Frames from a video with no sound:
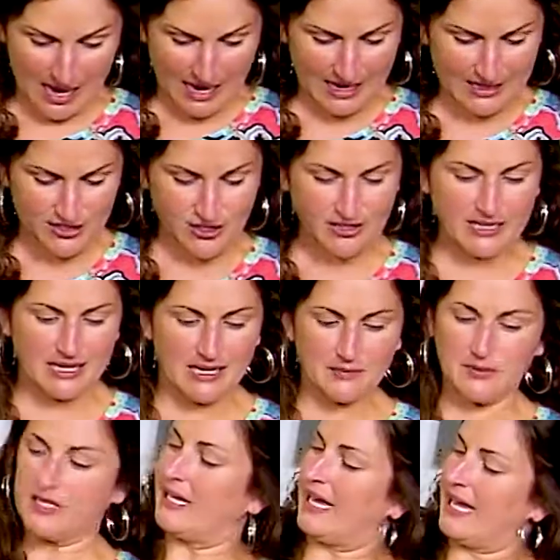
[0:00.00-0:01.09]
Actually, I'm
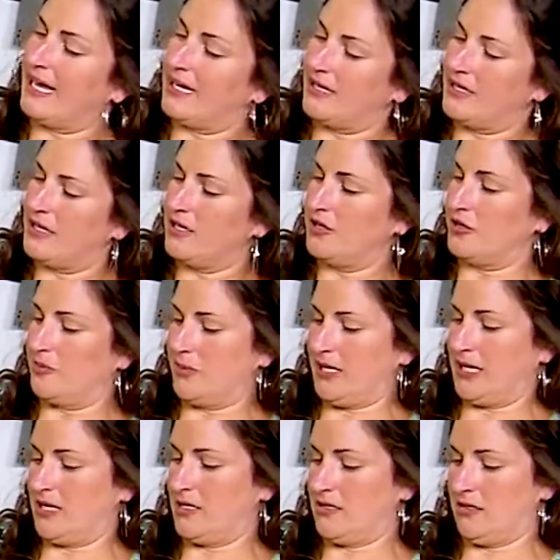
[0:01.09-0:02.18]
going to add another
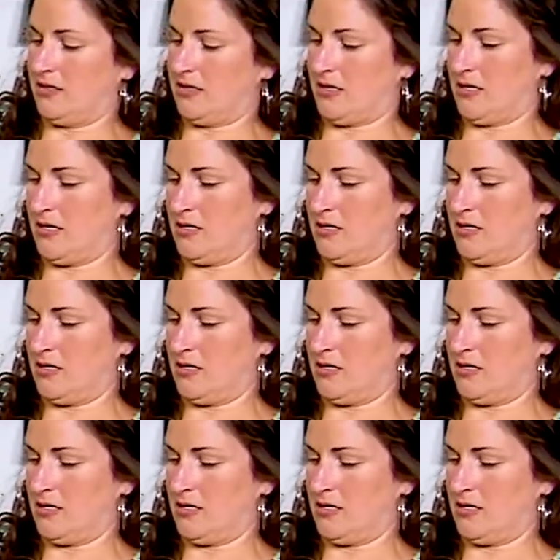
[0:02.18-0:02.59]
piece